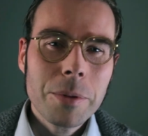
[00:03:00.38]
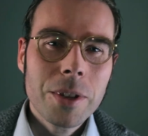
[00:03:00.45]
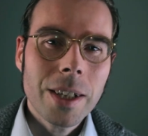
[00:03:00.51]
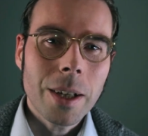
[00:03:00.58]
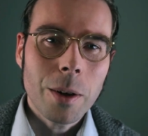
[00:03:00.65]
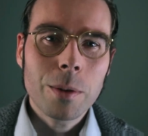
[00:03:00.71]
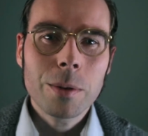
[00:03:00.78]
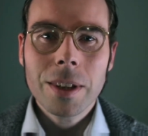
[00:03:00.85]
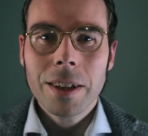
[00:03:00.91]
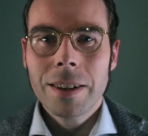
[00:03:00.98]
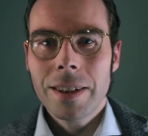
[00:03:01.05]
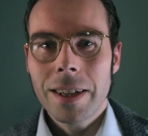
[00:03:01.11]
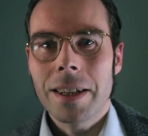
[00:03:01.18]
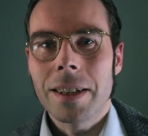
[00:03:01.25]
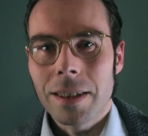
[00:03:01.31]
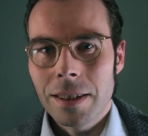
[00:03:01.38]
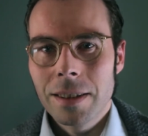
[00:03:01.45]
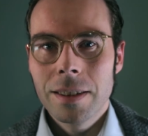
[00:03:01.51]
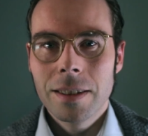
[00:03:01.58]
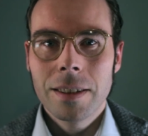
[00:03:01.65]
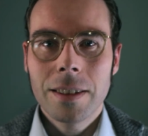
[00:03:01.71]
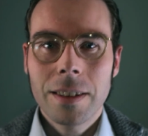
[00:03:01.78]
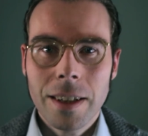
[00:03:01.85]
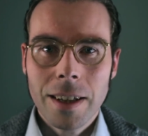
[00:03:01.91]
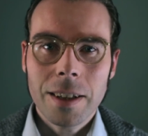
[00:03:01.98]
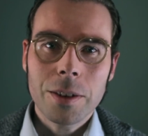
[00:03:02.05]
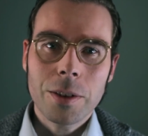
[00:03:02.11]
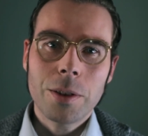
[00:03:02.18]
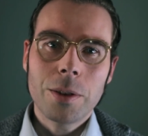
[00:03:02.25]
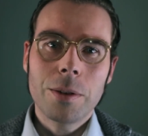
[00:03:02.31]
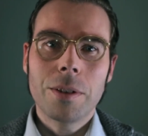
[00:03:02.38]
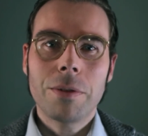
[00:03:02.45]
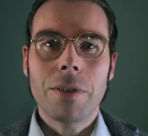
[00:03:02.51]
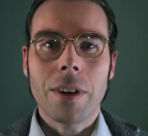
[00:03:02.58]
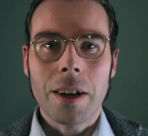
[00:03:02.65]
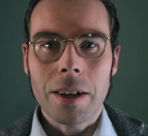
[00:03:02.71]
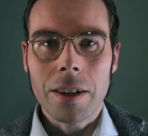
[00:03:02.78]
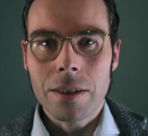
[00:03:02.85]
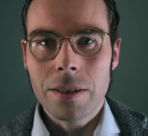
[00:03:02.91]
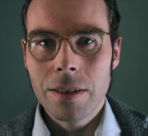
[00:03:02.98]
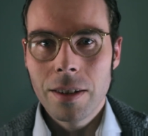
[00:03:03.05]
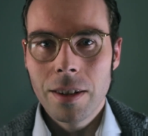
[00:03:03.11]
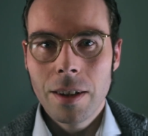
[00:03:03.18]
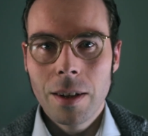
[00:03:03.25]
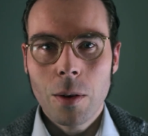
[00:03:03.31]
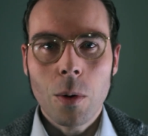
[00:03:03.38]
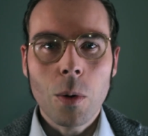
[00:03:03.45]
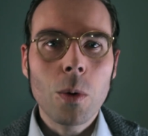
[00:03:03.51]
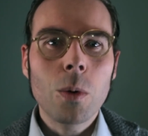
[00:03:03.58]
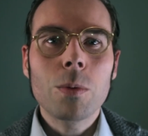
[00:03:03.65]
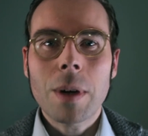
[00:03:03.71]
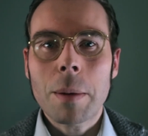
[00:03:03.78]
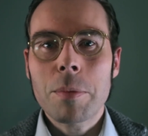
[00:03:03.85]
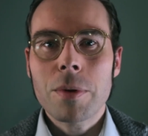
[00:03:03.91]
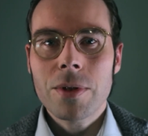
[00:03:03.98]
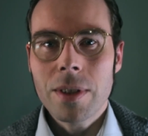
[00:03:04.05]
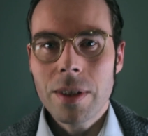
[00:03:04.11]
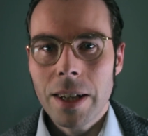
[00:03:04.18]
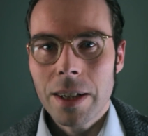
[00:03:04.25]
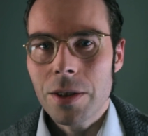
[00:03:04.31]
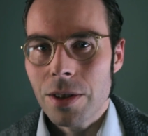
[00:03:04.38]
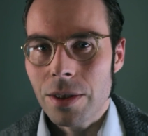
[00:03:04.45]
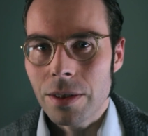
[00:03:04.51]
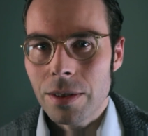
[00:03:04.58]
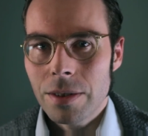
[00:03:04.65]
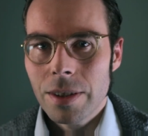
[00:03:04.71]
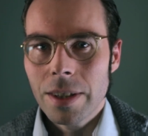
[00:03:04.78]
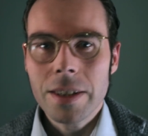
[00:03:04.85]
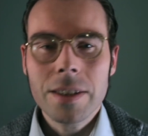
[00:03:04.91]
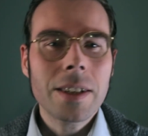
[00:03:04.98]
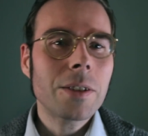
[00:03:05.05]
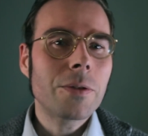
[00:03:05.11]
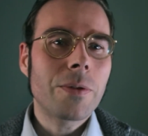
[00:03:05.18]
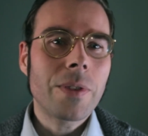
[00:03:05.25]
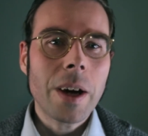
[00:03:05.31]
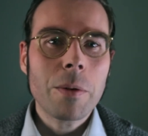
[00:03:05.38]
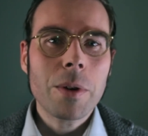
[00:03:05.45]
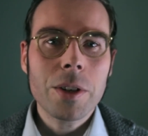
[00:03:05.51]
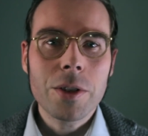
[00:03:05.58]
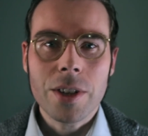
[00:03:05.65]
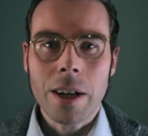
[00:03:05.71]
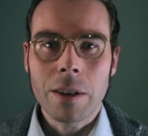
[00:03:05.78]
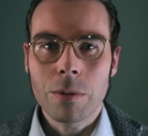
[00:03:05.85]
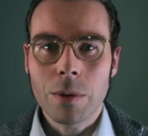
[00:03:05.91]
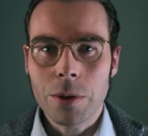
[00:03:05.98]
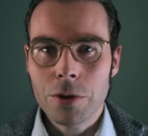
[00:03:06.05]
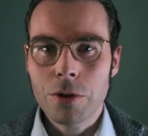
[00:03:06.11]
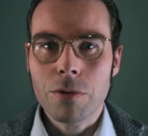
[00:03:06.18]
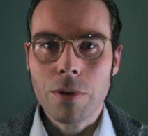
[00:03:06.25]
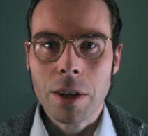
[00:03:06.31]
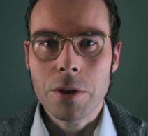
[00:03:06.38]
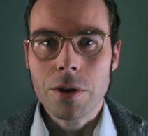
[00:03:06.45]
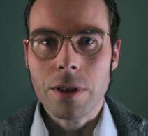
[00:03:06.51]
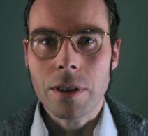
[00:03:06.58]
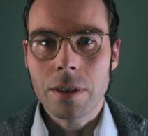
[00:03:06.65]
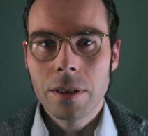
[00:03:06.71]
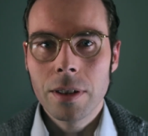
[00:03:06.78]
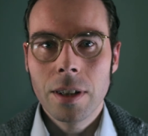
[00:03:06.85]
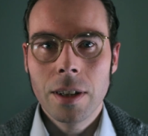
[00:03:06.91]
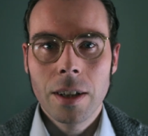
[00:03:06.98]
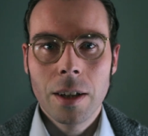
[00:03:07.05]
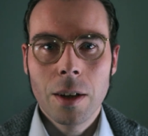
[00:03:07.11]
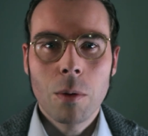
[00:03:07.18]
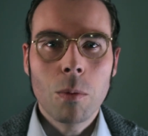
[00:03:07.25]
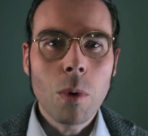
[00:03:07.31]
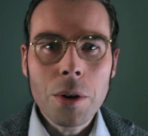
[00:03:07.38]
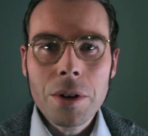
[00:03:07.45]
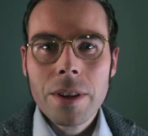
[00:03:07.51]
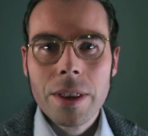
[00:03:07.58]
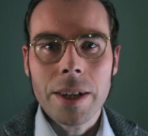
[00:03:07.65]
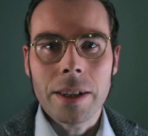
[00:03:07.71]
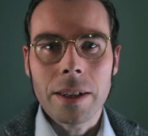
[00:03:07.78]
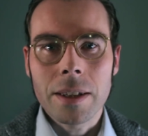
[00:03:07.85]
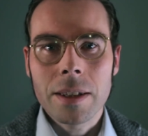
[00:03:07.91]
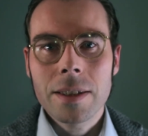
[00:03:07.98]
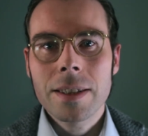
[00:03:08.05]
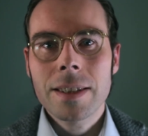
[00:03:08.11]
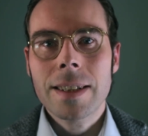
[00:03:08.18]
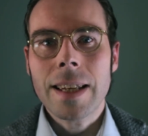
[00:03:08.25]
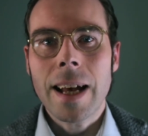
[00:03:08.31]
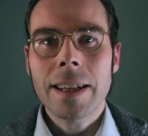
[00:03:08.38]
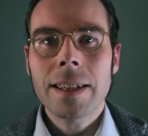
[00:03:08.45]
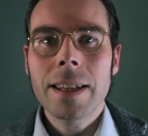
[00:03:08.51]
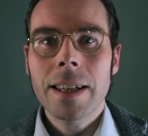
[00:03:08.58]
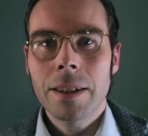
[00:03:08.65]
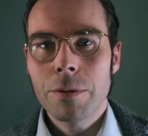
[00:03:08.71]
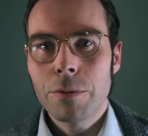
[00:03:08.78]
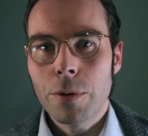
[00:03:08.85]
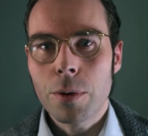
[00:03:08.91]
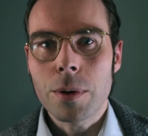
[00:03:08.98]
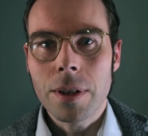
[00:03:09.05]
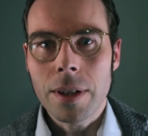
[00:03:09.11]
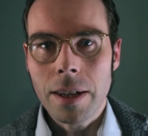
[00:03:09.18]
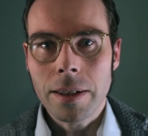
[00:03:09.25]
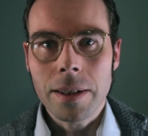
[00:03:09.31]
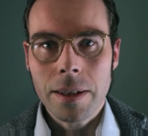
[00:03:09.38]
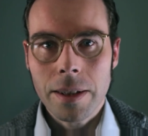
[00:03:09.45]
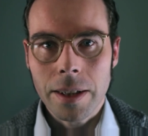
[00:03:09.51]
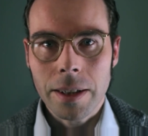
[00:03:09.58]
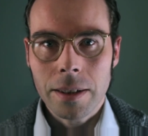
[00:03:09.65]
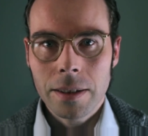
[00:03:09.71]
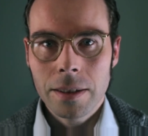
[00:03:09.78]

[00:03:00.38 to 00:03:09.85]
the only thing that unifies all representations is this very general structure. One thing standing for another thing,